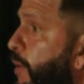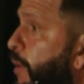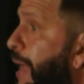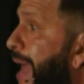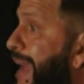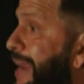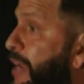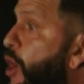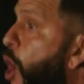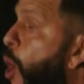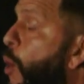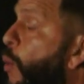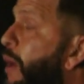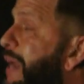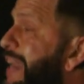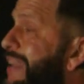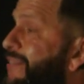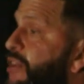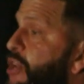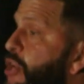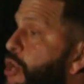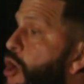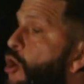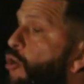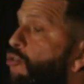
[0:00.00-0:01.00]
like no one
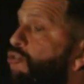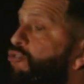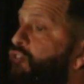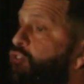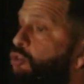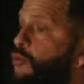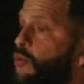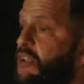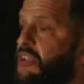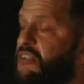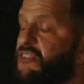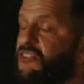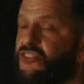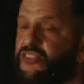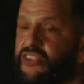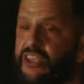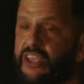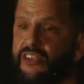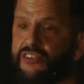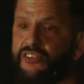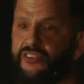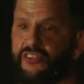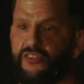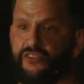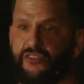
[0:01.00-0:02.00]
even knows you
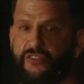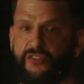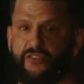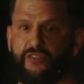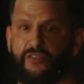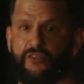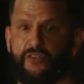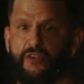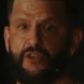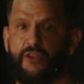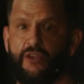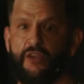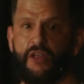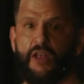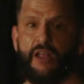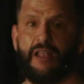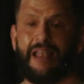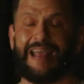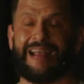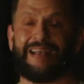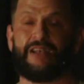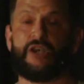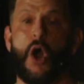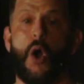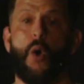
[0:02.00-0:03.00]
exist.
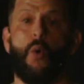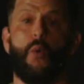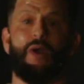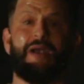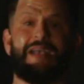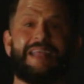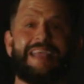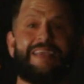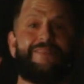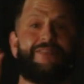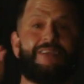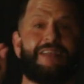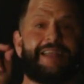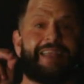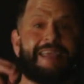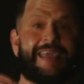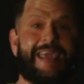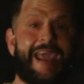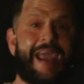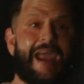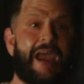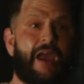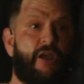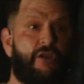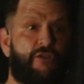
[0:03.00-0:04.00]
Like no one even
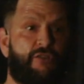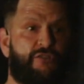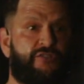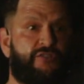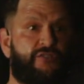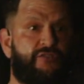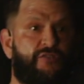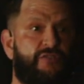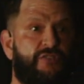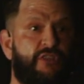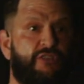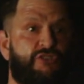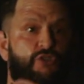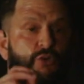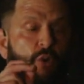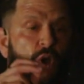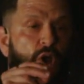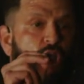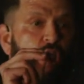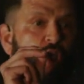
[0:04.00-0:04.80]
cares that you are